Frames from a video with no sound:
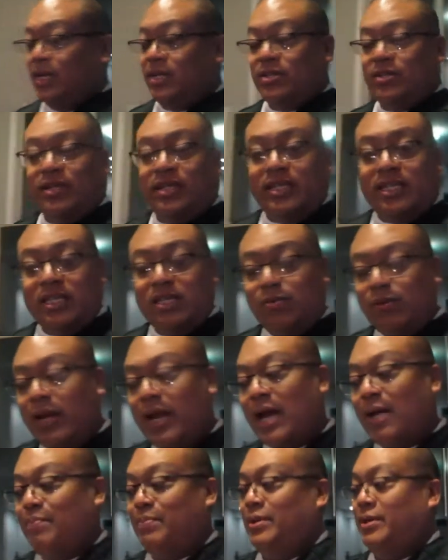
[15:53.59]
So this is what
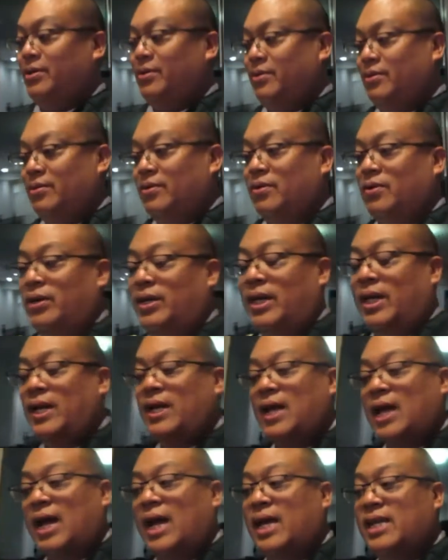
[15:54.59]
happened.
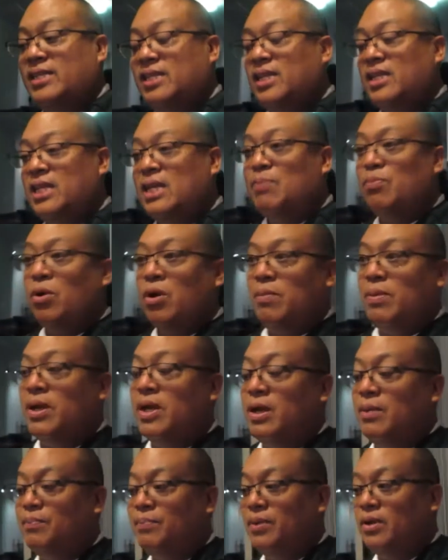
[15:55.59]
Okay, I set the appointment
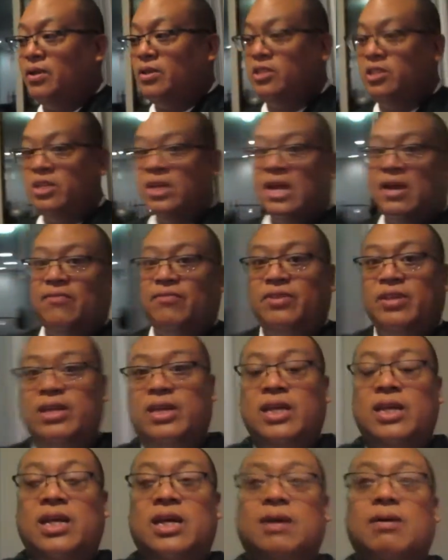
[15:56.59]
up to have
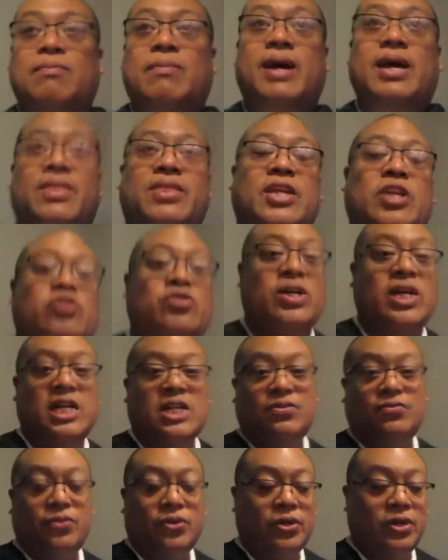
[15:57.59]
the uh, my thing
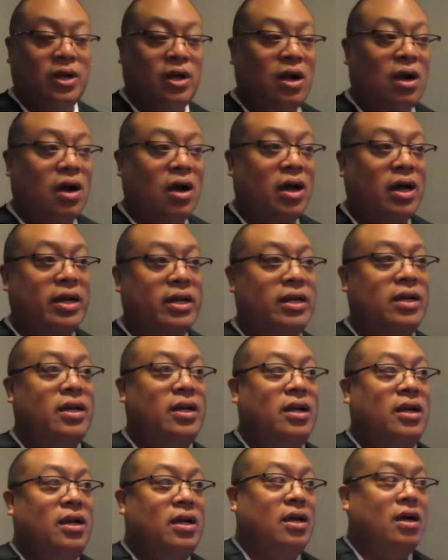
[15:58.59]
transferred on
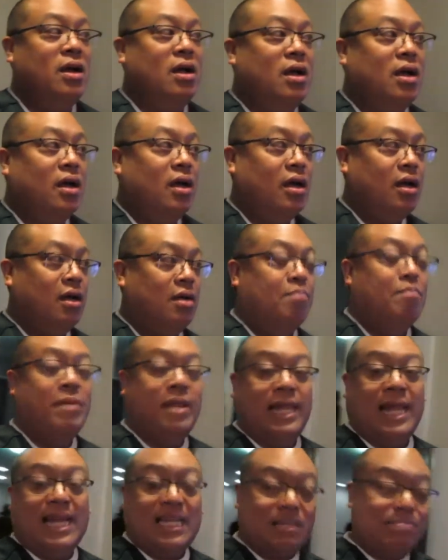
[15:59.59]

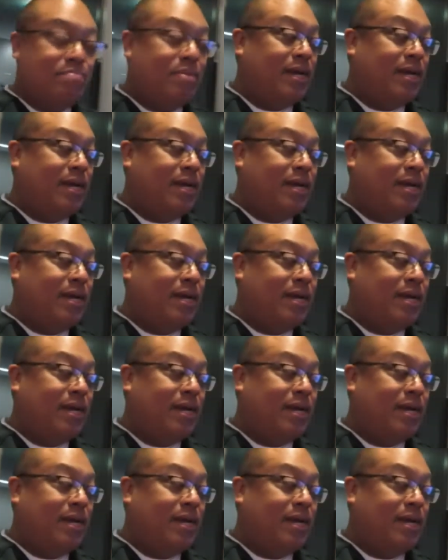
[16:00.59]
last